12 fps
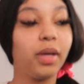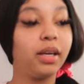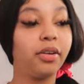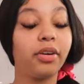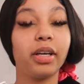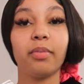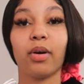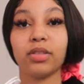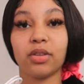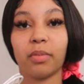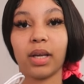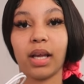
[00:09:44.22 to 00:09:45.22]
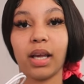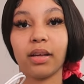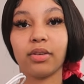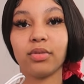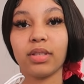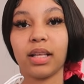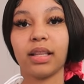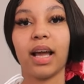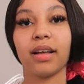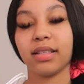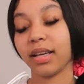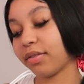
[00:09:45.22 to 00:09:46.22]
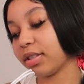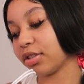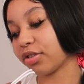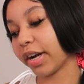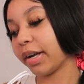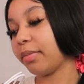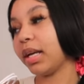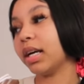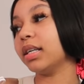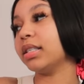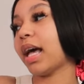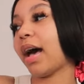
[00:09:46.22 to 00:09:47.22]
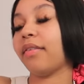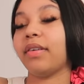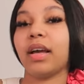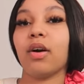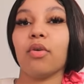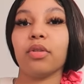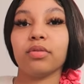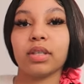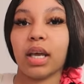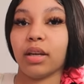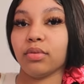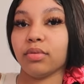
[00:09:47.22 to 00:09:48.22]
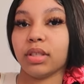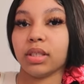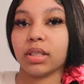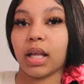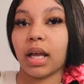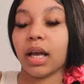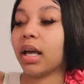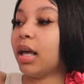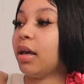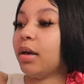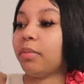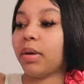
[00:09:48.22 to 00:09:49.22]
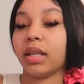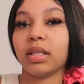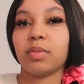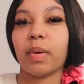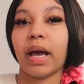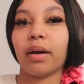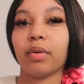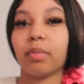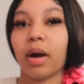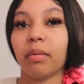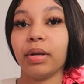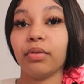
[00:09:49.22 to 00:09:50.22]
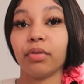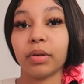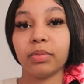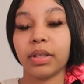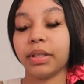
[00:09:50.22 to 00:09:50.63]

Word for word: we literally bought so many candles that they had to give us a tray because having all those candles just like me in this bag would have probably ripped